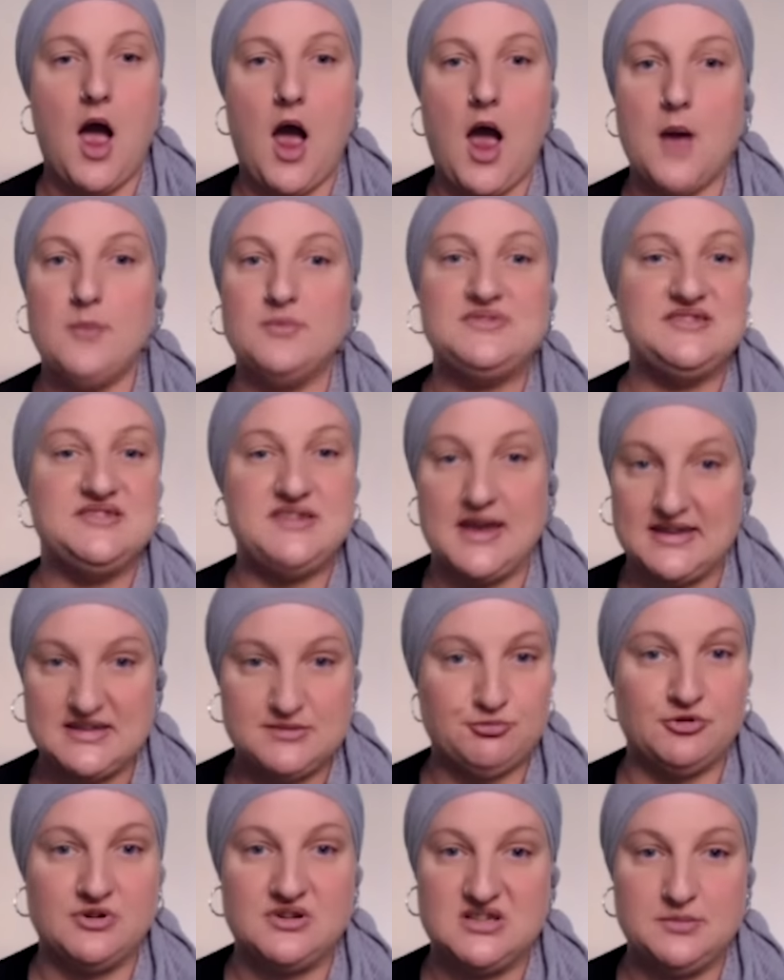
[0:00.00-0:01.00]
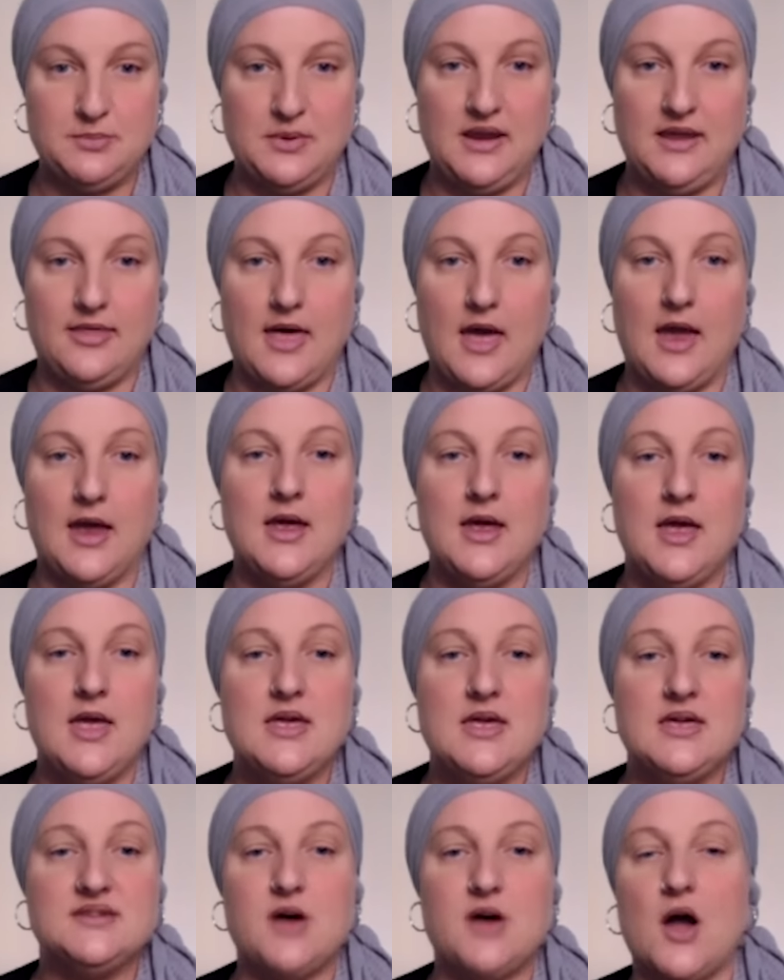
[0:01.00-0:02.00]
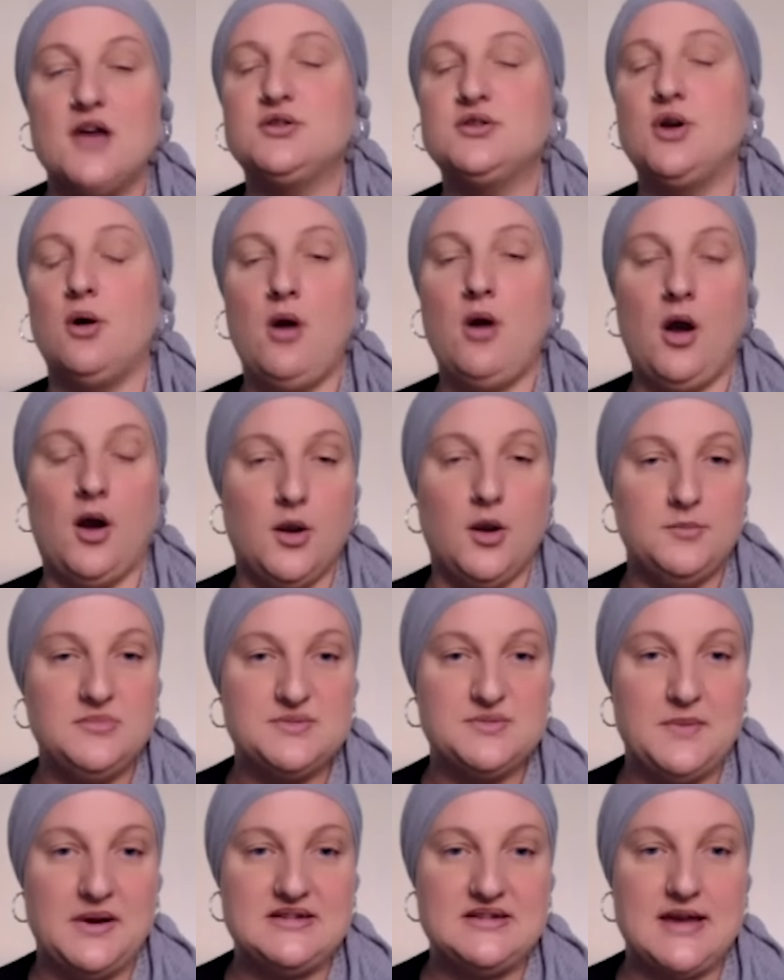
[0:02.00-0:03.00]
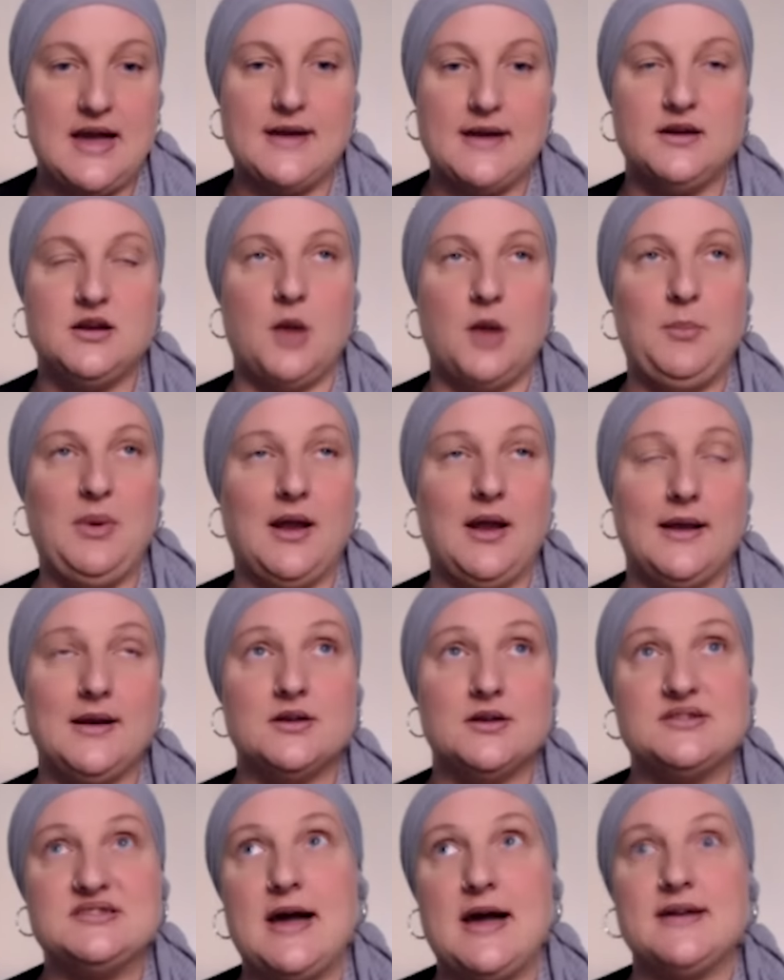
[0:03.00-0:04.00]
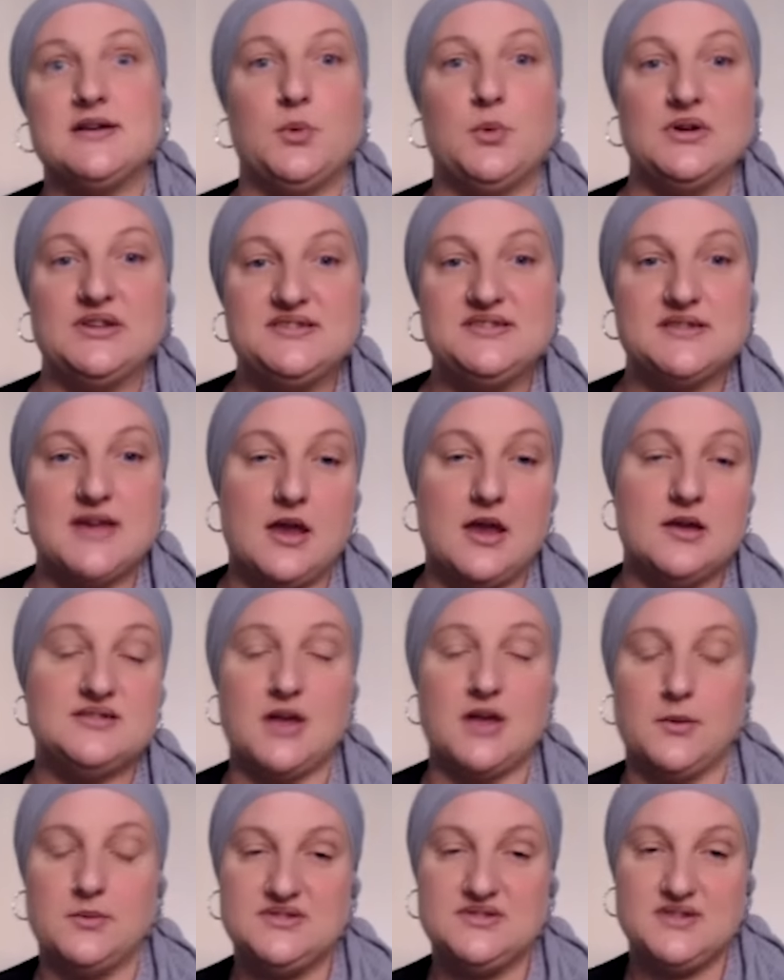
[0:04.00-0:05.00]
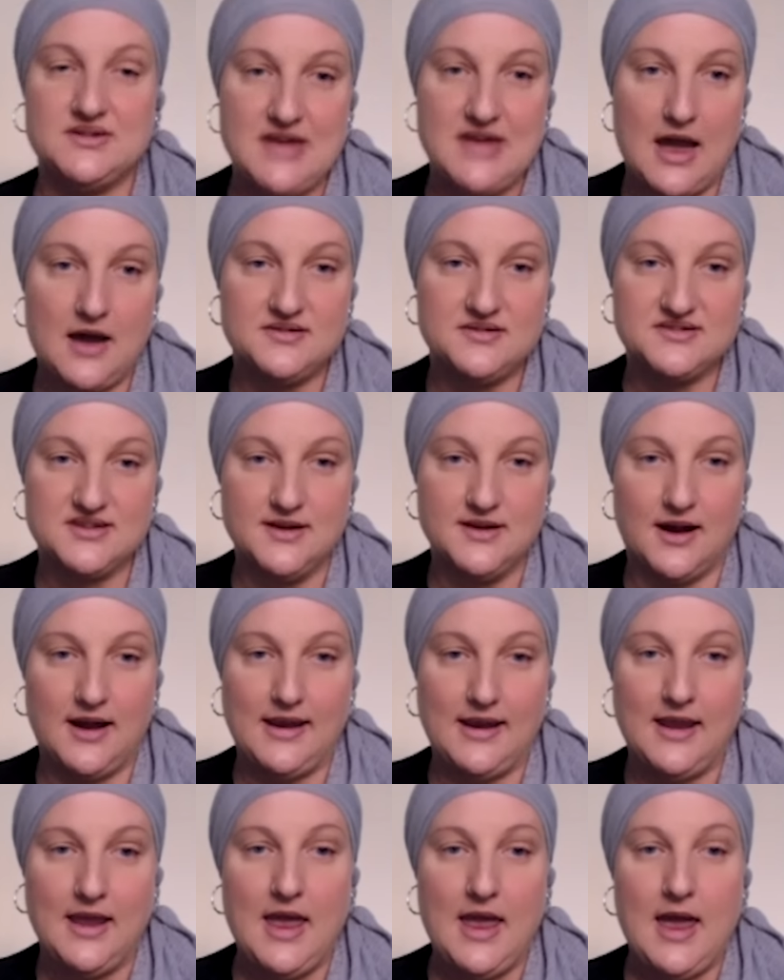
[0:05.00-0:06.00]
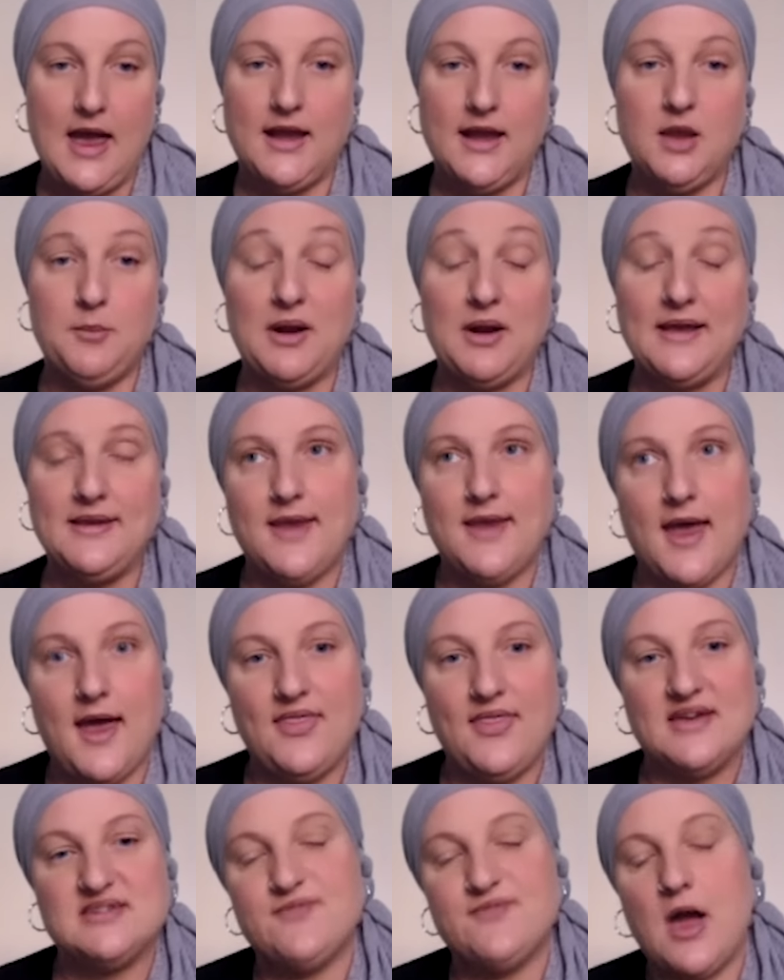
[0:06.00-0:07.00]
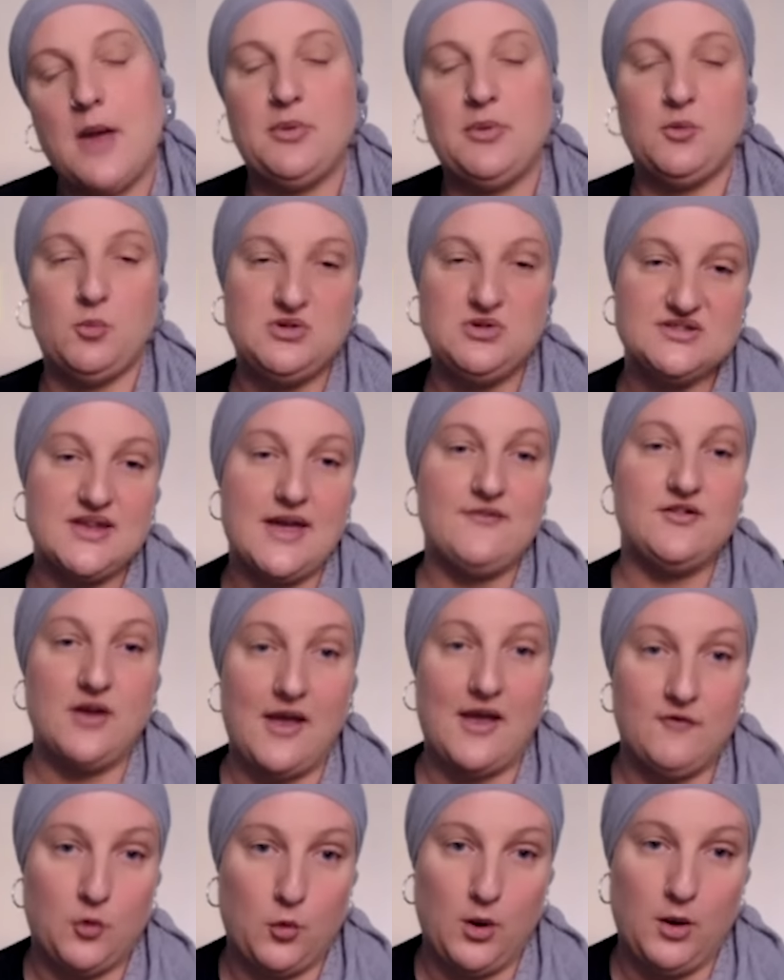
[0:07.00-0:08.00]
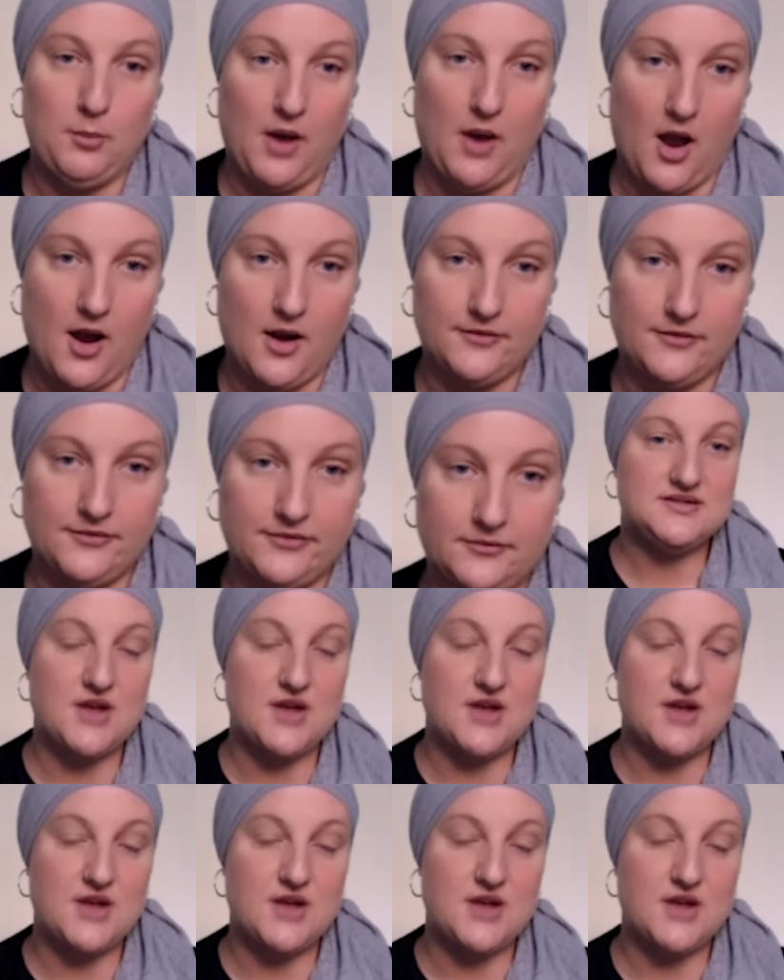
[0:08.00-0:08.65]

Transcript: I was desperate to be there. So I'd go home to my dad and I'd be like, Look, dad, I want to stay at so and so's house tonight. And he'd be like, Yeah, that's fine, but we just have to have a quick bath.